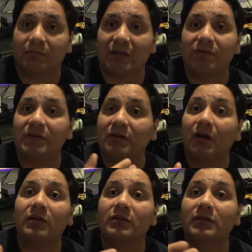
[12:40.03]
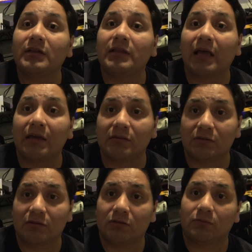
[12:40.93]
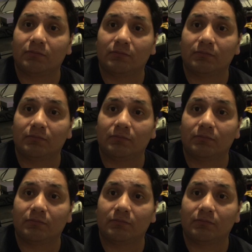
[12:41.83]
If he's constantly lying to you